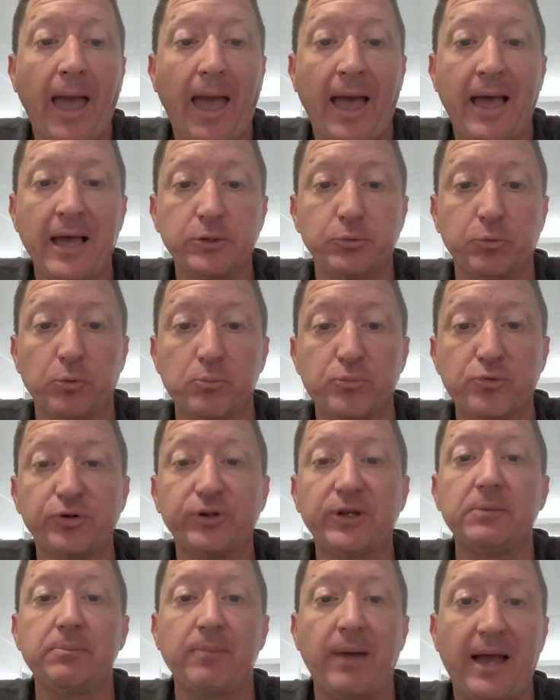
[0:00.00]
as we're
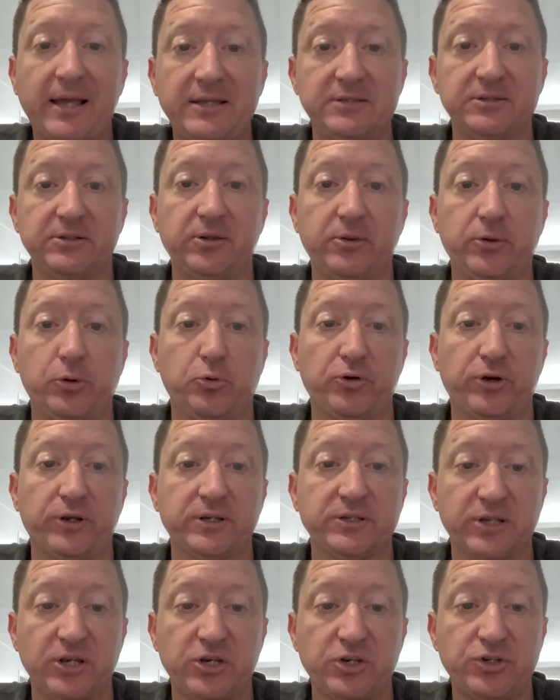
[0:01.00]
bringing Macs into the
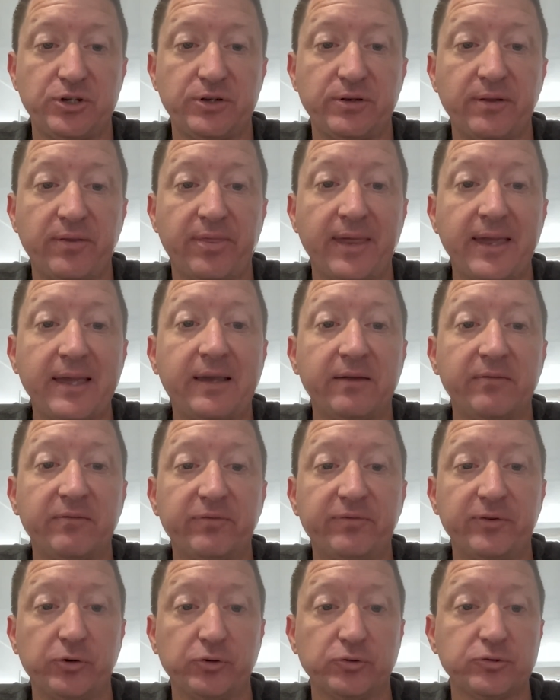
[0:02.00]
organization, they can
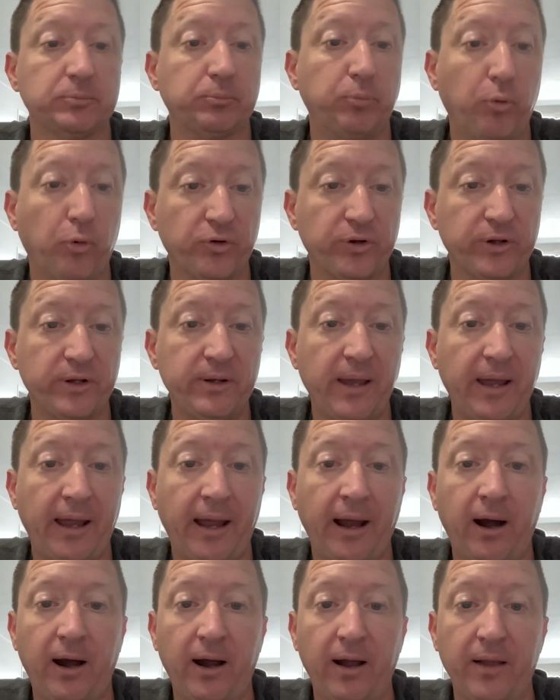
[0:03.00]
feel supported,
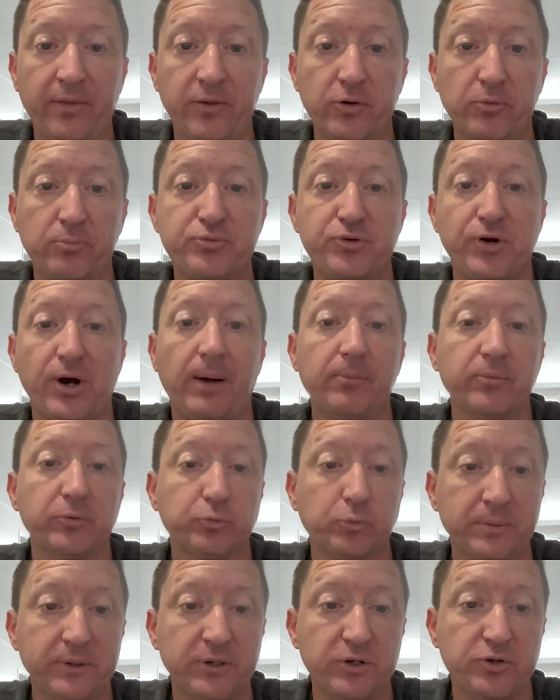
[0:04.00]
their problems
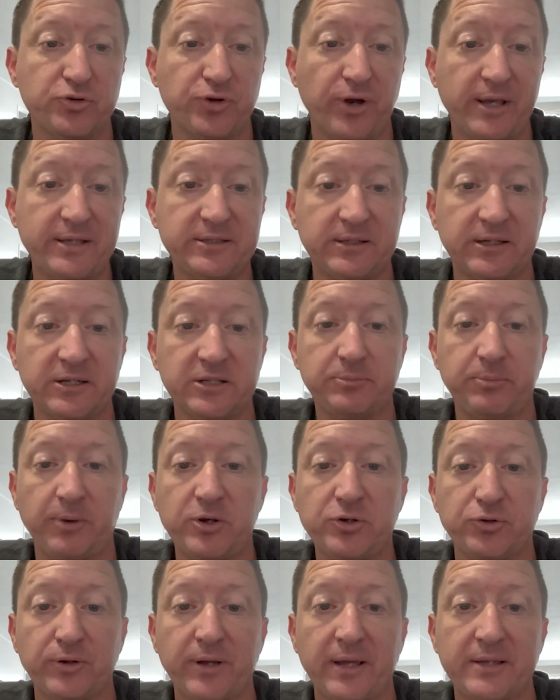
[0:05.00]
will be addressed, and
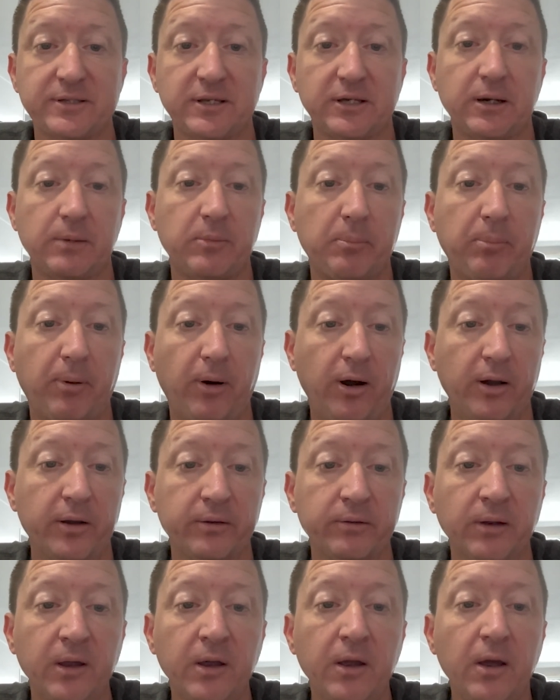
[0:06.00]
especially as they come
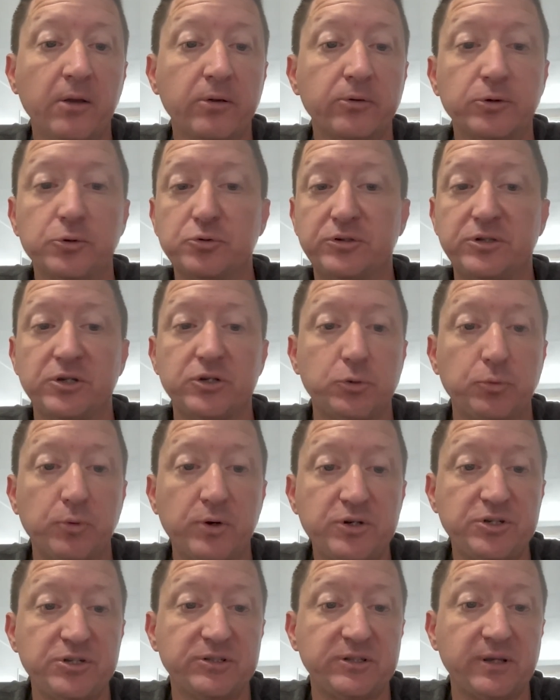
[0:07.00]
upon new
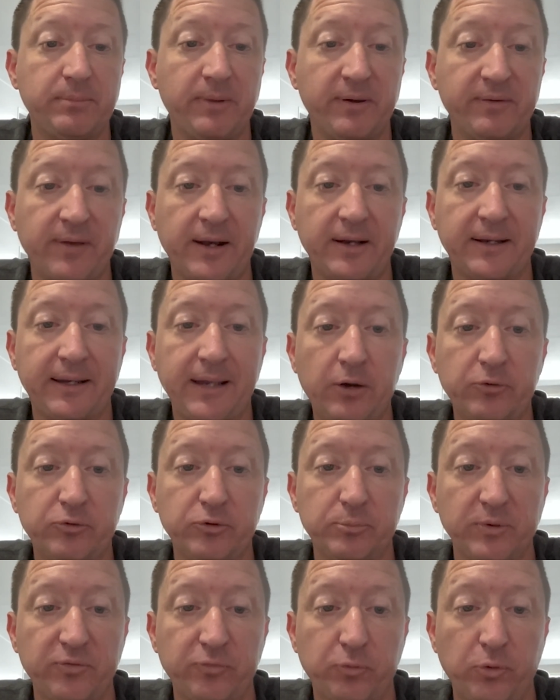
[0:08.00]
situations they may not have
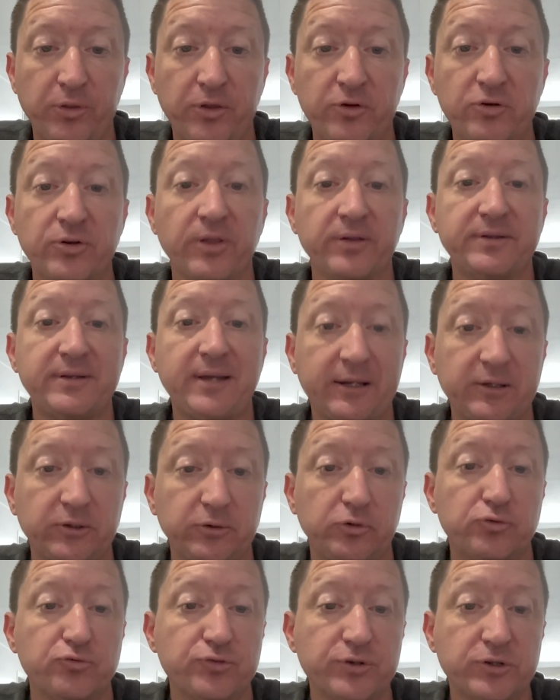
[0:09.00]
encountered before, there are the
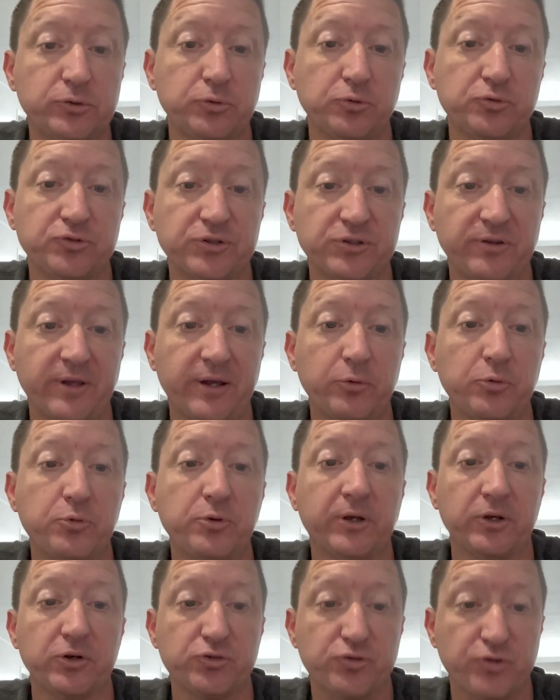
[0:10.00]
technical resources there who
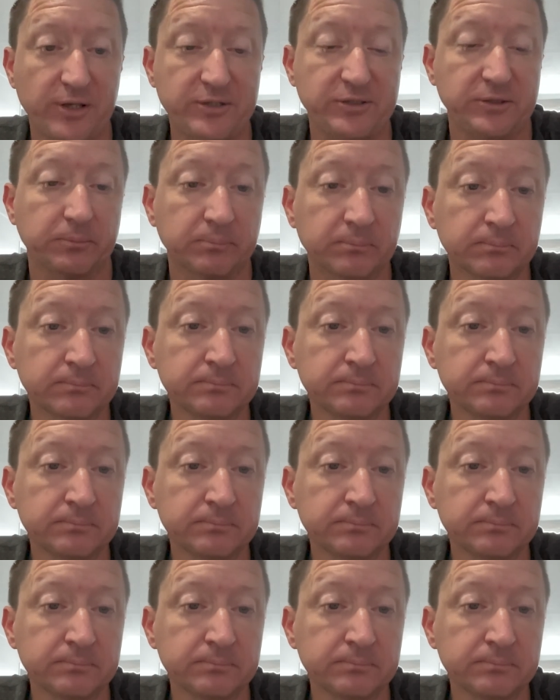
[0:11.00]
can address them.